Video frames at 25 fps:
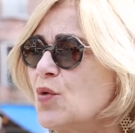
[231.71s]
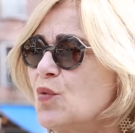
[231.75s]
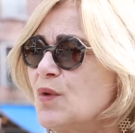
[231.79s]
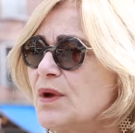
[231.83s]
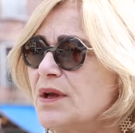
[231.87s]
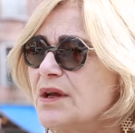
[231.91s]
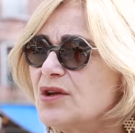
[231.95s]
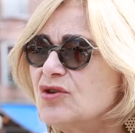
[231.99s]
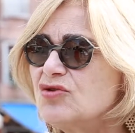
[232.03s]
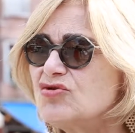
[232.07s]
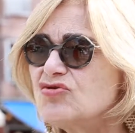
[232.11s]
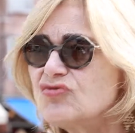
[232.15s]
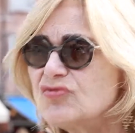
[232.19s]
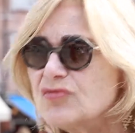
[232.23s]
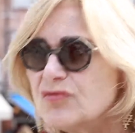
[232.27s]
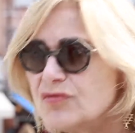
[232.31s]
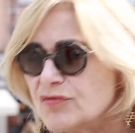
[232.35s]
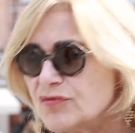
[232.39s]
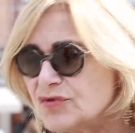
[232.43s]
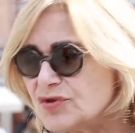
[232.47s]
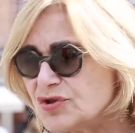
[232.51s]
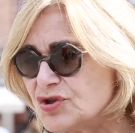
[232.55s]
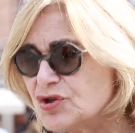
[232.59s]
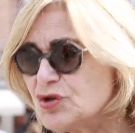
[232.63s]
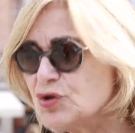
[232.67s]
We can
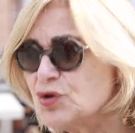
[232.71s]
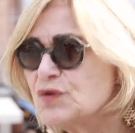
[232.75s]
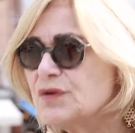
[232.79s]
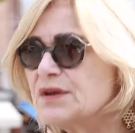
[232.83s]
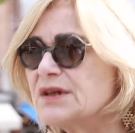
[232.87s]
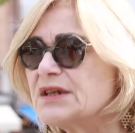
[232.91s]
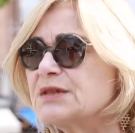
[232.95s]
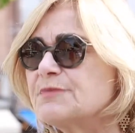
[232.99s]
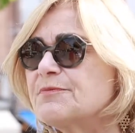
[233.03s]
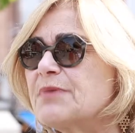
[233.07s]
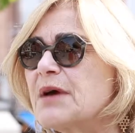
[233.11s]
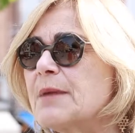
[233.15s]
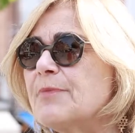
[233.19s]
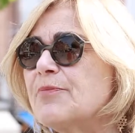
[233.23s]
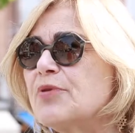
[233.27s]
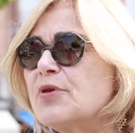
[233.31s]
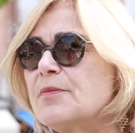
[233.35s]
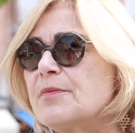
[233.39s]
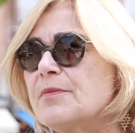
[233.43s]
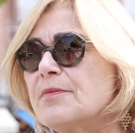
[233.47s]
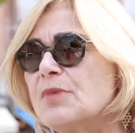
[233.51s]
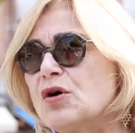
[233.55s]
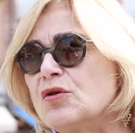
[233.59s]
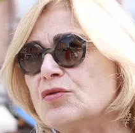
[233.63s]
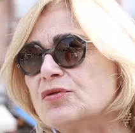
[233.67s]
do this by
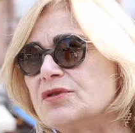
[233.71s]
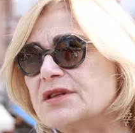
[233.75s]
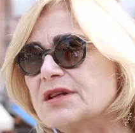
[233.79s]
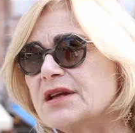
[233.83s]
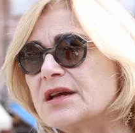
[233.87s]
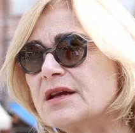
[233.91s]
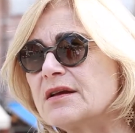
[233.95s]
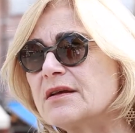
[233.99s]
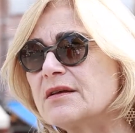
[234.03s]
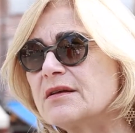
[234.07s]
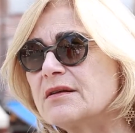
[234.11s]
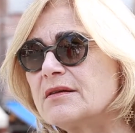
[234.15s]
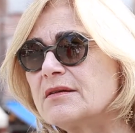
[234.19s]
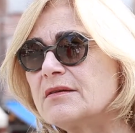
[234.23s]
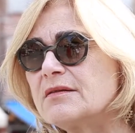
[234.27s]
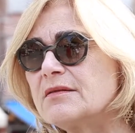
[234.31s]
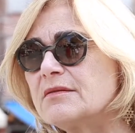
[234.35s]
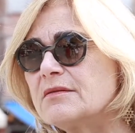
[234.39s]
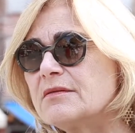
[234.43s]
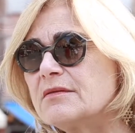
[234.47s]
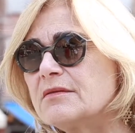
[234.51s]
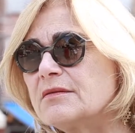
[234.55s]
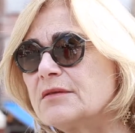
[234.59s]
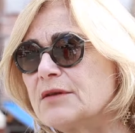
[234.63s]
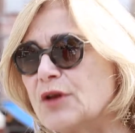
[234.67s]
promoting
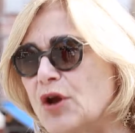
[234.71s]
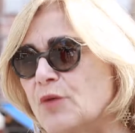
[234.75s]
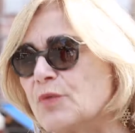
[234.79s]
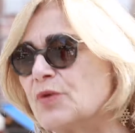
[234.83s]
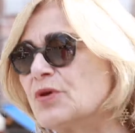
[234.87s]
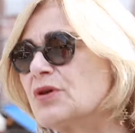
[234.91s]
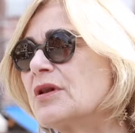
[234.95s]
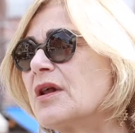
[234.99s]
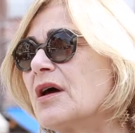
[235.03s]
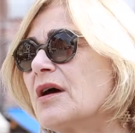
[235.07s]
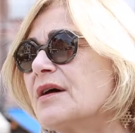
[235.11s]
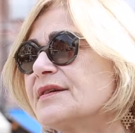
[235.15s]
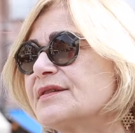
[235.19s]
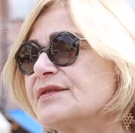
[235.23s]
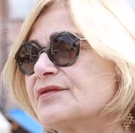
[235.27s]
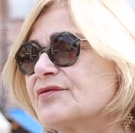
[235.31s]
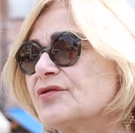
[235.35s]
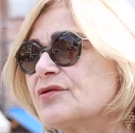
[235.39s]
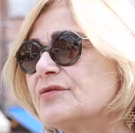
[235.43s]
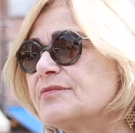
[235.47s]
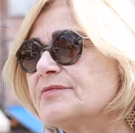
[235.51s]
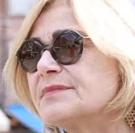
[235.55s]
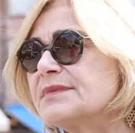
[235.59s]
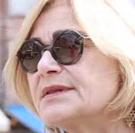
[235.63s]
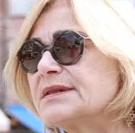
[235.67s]
global
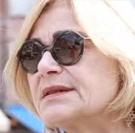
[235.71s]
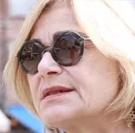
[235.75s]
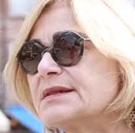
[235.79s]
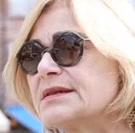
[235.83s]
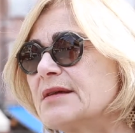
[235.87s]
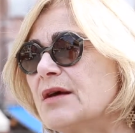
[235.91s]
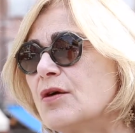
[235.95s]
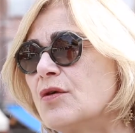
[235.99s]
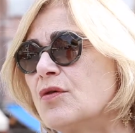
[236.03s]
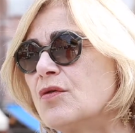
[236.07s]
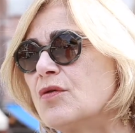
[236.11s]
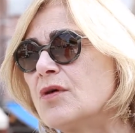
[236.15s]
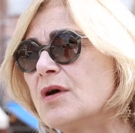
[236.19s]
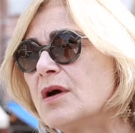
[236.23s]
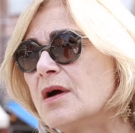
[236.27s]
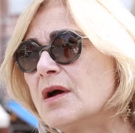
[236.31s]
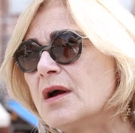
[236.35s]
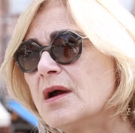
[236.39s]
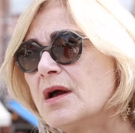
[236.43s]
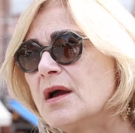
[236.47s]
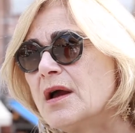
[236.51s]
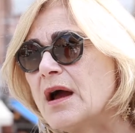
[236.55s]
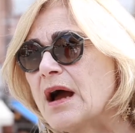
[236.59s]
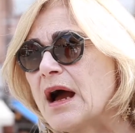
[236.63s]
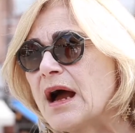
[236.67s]
classrooms. So
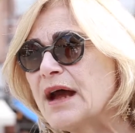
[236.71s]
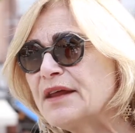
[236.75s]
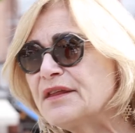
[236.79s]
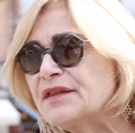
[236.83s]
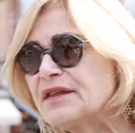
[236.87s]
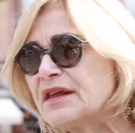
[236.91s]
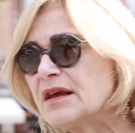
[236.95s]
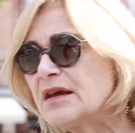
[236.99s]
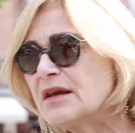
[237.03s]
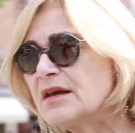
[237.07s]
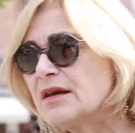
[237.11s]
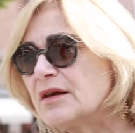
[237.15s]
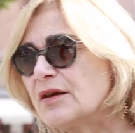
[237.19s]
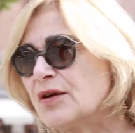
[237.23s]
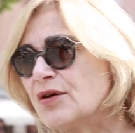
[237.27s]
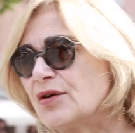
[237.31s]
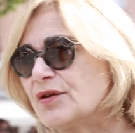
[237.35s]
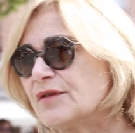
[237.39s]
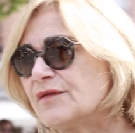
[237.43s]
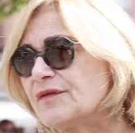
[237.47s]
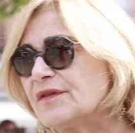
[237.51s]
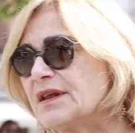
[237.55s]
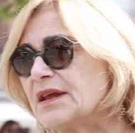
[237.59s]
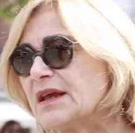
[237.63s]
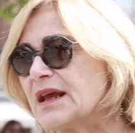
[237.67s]
I think a lot of